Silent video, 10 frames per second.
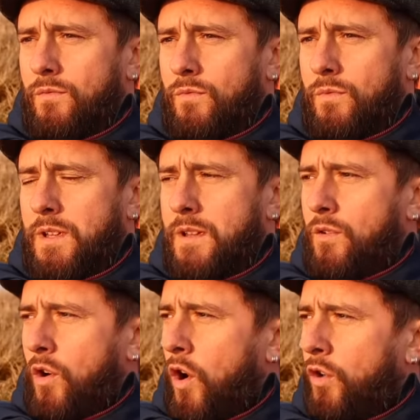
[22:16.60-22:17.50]
we
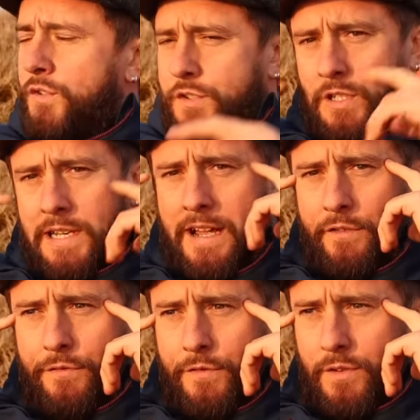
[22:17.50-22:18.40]
constantly
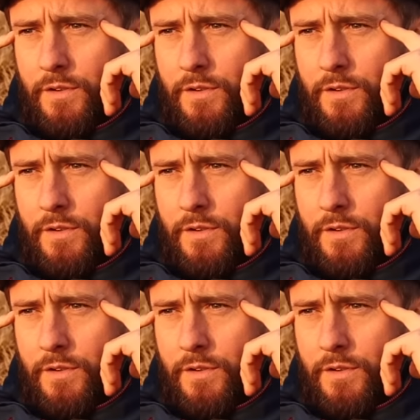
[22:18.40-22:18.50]
have